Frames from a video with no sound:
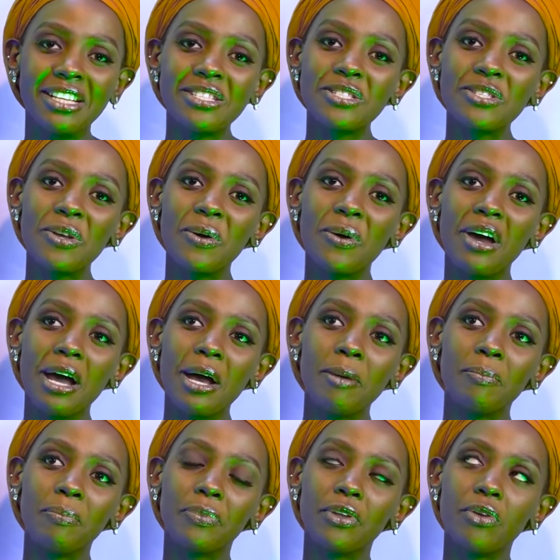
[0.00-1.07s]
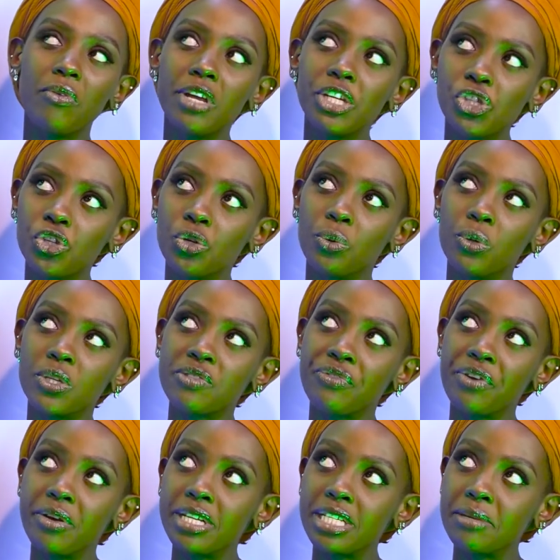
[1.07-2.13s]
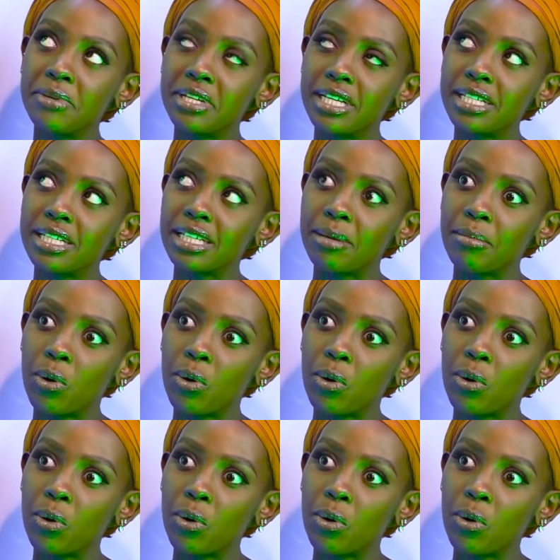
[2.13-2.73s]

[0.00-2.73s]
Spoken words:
So Rachel was very intimidating,